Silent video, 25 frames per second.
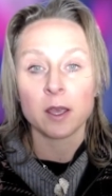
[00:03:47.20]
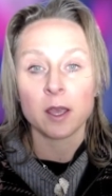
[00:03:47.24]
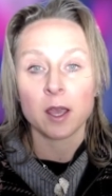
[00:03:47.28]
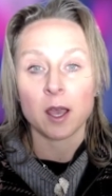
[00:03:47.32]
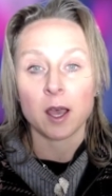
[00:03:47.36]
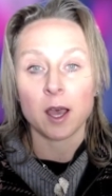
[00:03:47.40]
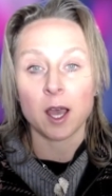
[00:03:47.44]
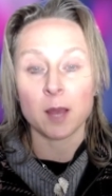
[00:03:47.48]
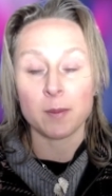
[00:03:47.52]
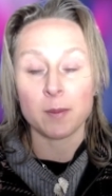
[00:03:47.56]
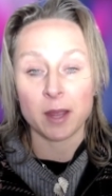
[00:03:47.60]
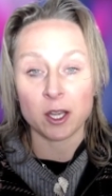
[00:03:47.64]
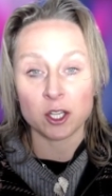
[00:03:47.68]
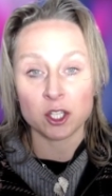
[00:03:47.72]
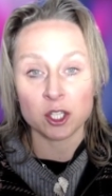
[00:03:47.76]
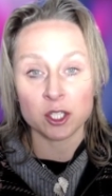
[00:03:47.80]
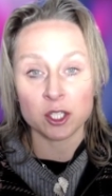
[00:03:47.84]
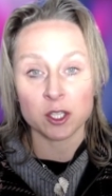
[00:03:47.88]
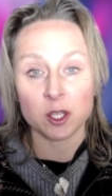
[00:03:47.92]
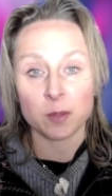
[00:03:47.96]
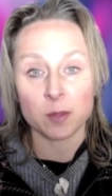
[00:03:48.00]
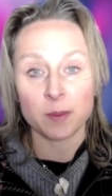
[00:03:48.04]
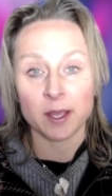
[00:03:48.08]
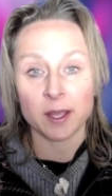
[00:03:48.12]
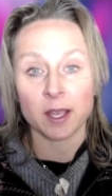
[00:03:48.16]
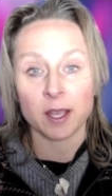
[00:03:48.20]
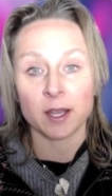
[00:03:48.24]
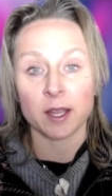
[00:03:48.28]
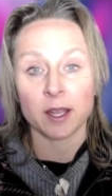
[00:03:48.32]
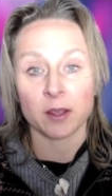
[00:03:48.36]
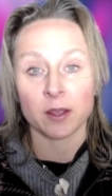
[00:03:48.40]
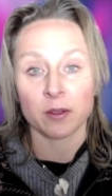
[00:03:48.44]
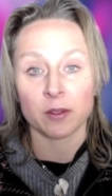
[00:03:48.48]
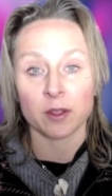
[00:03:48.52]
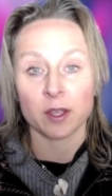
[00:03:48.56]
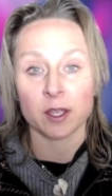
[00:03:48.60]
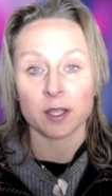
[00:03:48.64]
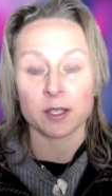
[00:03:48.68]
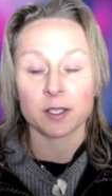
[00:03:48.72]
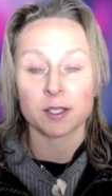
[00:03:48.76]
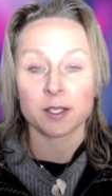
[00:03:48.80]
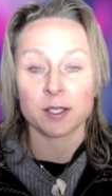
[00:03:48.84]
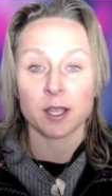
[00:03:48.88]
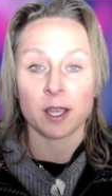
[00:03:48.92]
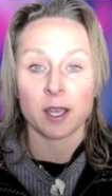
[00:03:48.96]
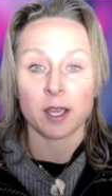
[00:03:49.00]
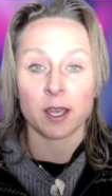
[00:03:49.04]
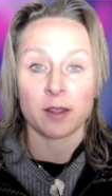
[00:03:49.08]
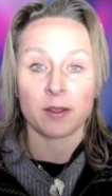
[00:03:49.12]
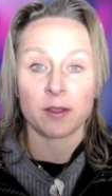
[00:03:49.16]
I mentioned at the beginning that
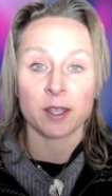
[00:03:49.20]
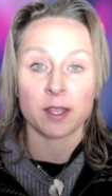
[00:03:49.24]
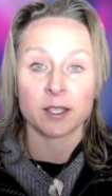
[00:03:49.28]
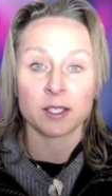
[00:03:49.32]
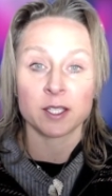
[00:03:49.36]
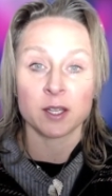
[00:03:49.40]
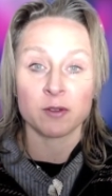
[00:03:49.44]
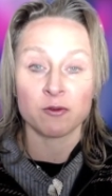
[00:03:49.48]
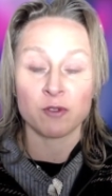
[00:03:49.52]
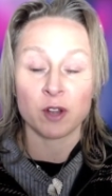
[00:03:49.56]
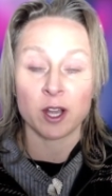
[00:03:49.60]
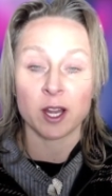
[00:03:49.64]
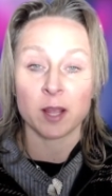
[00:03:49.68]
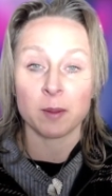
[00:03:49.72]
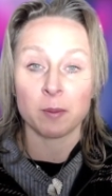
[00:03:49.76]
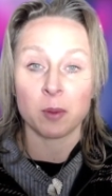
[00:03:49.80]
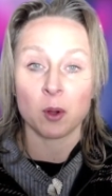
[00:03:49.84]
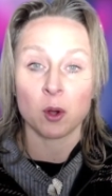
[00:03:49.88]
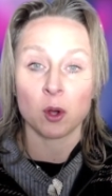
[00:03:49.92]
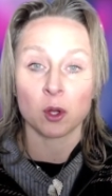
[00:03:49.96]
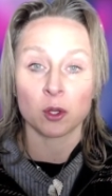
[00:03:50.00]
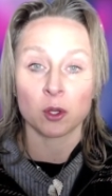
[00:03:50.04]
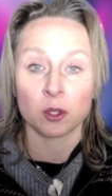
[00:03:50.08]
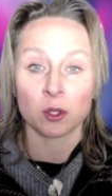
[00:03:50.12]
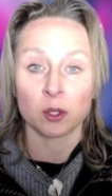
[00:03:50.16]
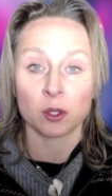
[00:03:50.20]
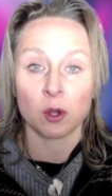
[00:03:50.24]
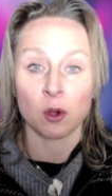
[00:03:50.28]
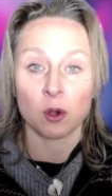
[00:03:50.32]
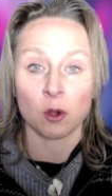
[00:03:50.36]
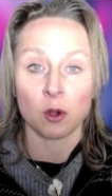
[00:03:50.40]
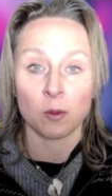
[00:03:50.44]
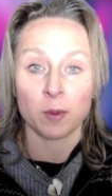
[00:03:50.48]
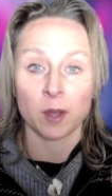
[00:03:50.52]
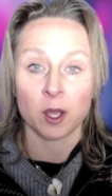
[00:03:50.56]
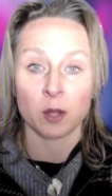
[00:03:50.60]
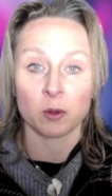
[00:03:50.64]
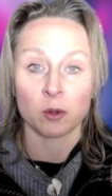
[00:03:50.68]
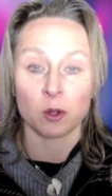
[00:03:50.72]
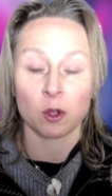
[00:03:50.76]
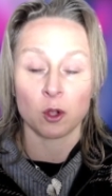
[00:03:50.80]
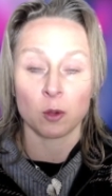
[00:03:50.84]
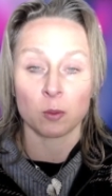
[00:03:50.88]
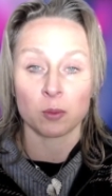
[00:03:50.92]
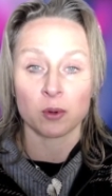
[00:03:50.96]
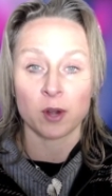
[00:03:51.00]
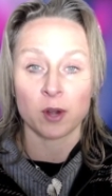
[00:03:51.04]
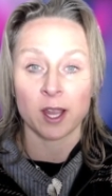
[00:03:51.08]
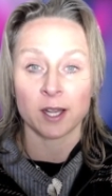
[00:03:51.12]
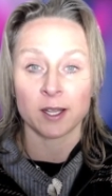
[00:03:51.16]
uh, there's a really important hormone
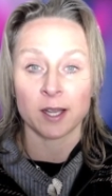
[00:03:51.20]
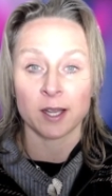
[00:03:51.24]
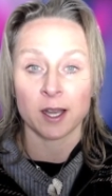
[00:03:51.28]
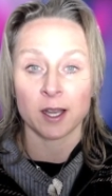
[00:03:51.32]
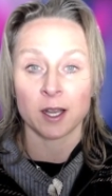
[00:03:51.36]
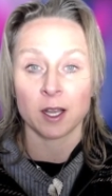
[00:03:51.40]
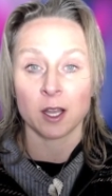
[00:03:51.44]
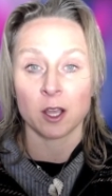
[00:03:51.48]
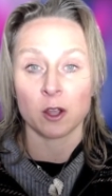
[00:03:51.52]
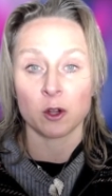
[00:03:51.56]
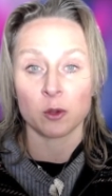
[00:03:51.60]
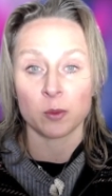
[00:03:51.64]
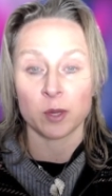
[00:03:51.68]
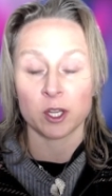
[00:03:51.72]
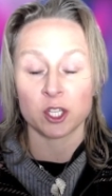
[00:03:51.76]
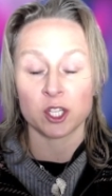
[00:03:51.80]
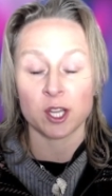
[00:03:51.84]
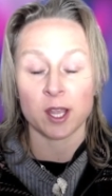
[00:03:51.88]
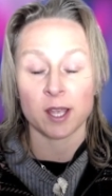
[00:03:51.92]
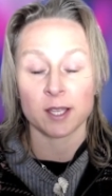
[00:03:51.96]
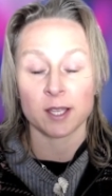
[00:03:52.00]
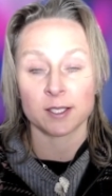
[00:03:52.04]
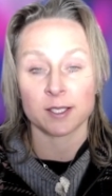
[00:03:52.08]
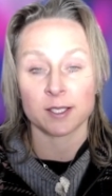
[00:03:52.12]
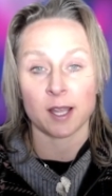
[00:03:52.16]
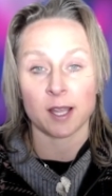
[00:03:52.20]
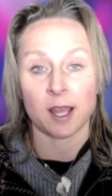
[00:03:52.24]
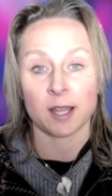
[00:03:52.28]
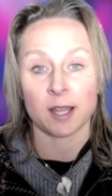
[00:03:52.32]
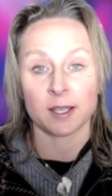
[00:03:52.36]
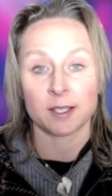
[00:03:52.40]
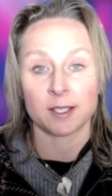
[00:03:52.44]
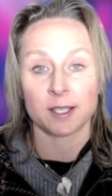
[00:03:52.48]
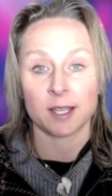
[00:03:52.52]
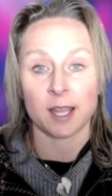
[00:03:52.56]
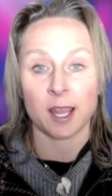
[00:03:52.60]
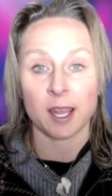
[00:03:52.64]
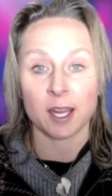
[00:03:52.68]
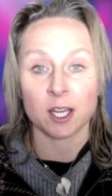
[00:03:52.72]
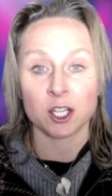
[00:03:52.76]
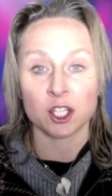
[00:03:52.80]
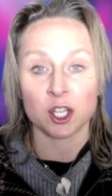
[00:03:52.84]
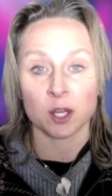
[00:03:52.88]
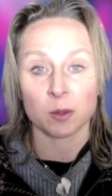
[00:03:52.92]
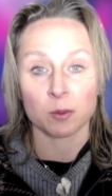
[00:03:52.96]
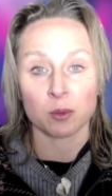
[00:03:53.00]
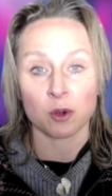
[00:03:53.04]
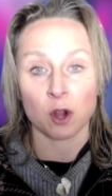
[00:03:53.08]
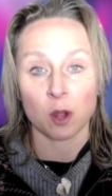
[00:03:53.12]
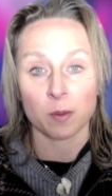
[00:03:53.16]
called pregnenolone, which has
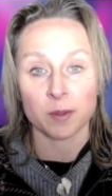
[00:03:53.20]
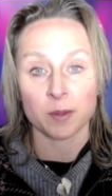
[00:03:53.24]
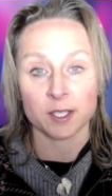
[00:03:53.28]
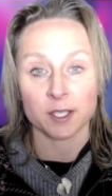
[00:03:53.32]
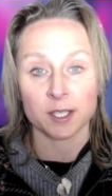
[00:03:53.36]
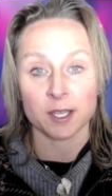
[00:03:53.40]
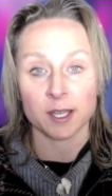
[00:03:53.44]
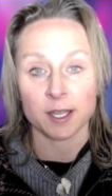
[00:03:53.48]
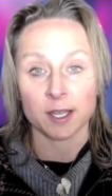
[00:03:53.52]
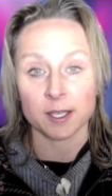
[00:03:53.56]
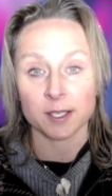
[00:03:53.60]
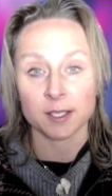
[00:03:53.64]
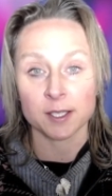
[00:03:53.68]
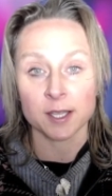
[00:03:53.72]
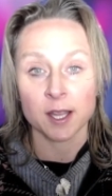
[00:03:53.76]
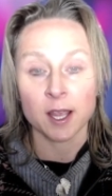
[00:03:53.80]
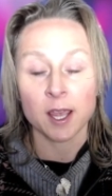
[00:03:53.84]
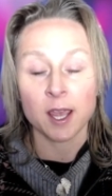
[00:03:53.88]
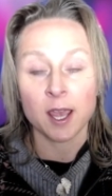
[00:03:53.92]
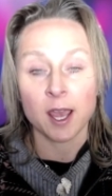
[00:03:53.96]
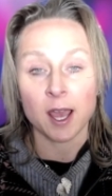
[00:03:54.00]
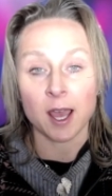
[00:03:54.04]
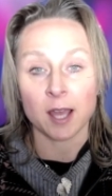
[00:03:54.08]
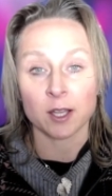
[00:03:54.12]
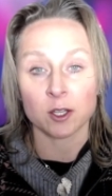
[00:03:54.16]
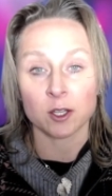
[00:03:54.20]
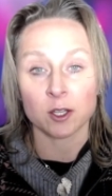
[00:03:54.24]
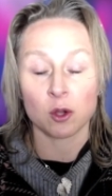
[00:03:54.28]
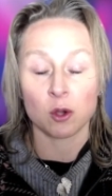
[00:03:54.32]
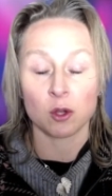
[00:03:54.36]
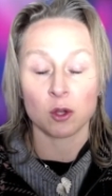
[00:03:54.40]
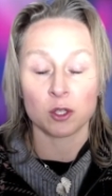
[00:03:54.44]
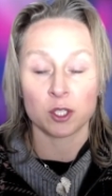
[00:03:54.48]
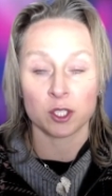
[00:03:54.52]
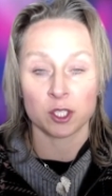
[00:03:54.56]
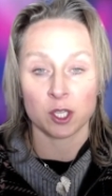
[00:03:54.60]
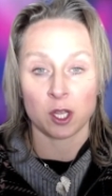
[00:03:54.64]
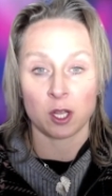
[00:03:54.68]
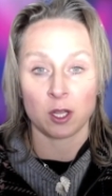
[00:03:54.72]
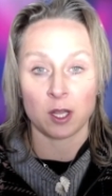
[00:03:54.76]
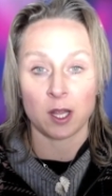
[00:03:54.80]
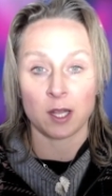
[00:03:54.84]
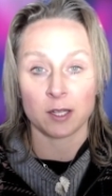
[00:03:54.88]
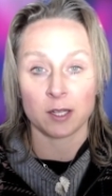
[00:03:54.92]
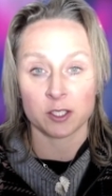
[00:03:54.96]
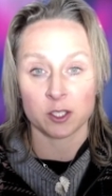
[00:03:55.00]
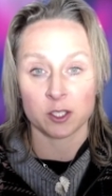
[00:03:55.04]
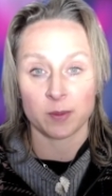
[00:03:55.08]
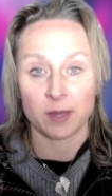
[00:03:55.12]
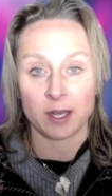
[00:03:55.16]
anti-aging properties, and cortisol
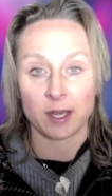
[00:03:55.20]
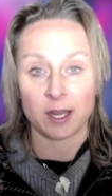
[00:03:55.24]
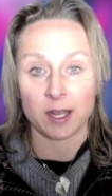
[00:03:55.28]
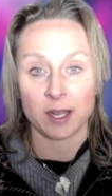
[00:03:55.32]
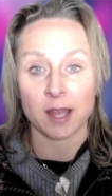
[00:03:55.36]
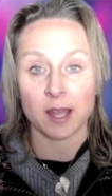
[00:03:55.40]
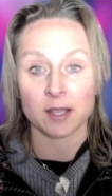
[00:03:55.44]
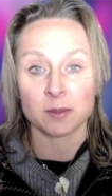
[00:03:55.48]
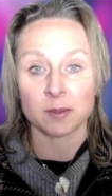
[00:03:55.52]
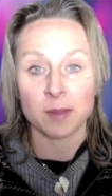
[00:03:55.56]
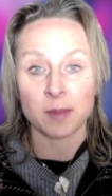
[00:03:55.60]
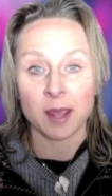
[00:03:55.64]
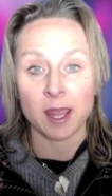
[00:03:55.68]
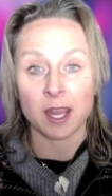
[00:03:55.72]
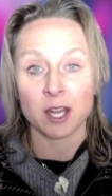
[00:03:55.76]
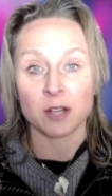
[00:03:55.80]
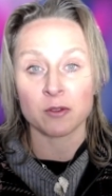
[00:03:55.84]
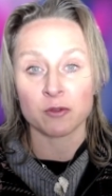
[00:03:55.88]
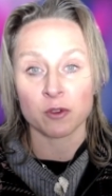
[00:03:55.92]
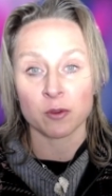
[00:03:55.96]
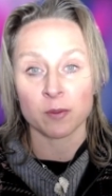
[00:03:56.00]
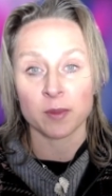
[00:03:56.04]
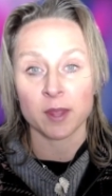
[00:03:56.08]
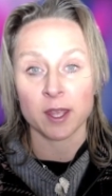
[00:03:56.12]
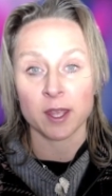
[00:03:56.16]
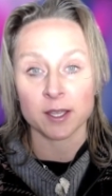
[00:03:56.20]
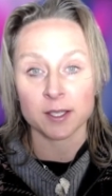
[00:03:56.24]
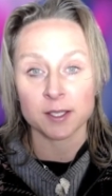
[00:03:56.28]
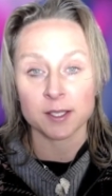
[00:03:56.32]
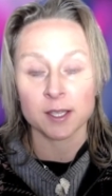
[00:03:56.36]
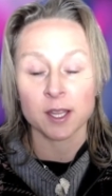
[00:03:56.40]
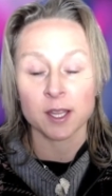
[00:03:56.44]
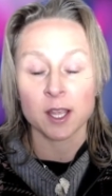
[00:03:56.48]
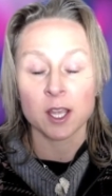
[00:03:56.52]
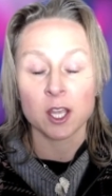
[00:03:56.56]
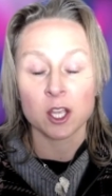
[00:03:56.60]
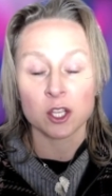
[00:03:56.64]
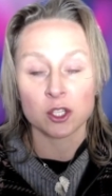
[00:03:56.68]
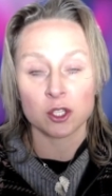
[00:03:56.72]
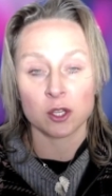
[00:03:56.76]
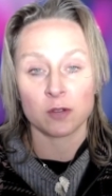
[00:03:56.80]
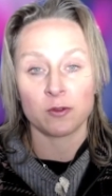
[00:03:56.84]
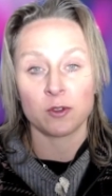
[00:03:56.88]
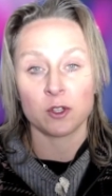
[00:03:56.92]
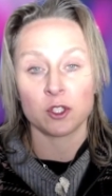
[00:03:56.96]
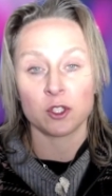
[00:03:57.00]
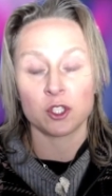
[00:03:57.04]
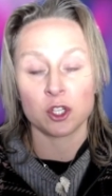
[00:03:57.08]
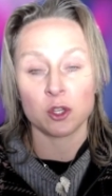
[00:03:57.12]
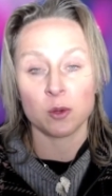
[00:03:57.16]
ultimately gets made from this. So
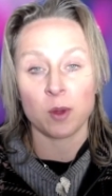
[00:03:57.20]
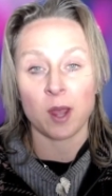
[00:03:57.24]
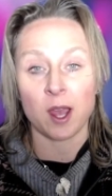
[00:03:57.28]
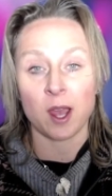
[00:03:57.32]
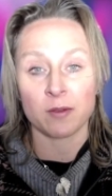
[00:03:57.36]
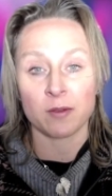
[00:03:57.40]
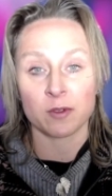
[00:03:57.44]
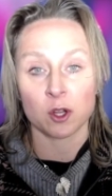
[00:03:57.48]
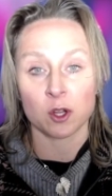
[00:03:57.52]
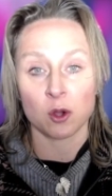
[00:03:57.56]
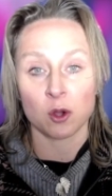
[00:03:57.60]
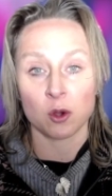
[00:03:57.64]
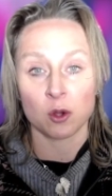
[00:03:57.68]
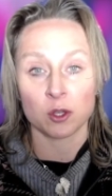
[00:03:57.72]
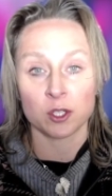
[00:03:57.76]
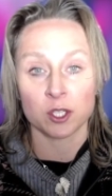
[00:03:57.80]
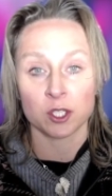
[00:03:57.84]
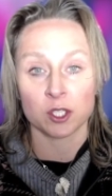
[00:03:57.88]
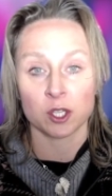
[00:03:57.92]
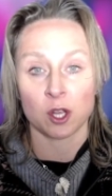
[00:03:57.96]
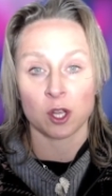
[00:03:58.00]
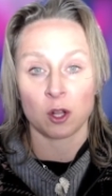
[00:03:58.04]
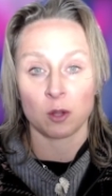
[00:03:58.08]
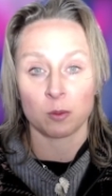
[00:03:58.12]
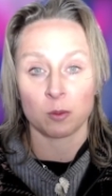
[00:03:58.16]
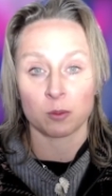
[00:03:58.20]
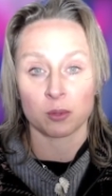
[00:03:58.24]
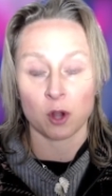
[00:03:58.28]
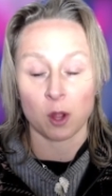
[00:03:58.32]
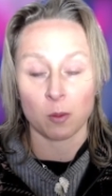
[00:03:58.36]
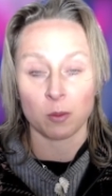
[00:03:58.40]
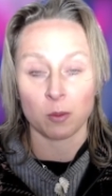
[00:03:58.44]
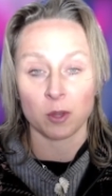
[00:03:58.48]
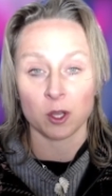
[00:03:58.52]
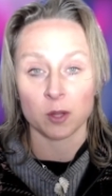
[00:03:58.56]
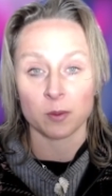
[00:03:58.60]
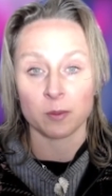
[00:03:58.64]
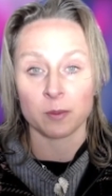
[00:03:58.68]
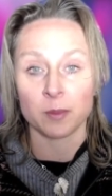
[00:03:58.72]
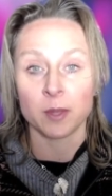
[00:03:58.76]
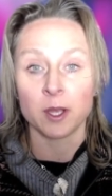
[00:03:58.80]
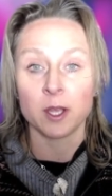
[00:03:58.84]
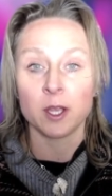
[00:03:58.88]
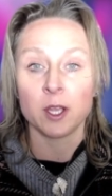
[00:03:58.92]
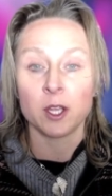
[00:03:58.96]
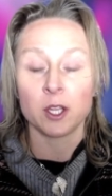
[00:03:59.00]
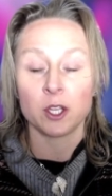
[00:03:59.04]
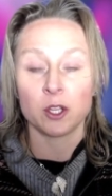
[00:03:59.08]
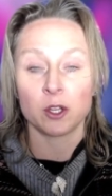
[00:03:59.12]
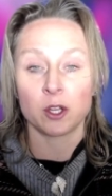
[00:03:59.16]
if you do have a cortisol problem,
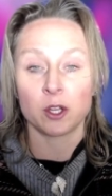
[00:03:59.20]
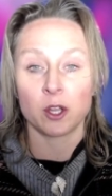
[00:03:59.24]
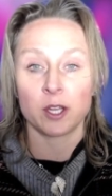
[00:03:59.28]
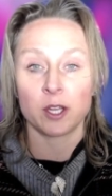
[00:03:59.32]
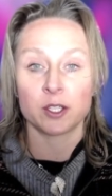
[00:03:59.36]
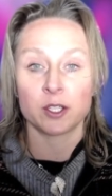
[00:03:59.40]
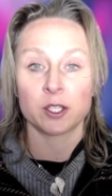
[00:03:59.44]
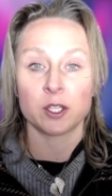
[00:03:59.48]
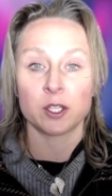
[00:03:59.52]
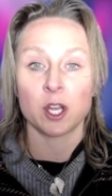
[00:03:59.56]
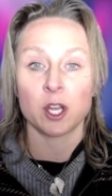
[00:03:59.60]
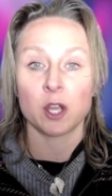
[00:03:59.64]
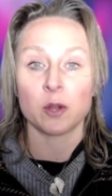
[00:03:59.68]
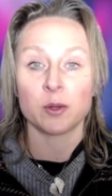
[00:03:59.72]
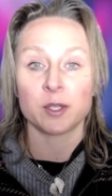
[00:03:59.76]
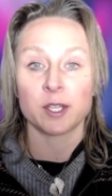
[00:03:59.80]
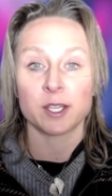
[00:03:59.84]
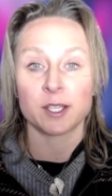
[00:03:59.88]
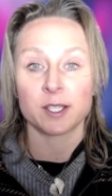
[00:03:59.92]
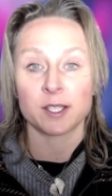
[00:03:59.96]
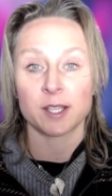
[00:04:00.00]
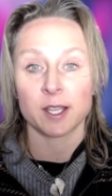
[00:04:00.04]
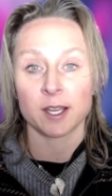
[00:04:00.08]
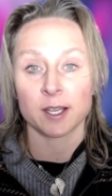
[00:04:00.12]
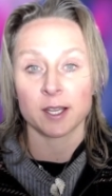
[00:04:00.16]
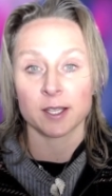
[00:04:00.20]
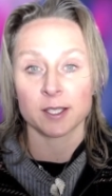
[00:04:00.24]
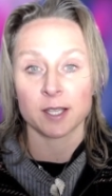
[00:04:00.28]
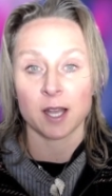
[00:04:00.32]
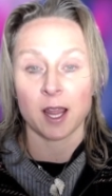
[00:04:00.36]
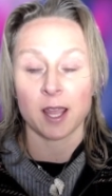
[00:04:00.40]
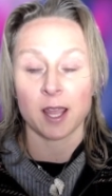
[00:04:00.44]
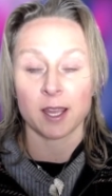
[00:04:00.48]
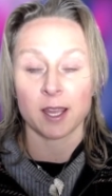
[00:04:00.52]
you're going to notice things like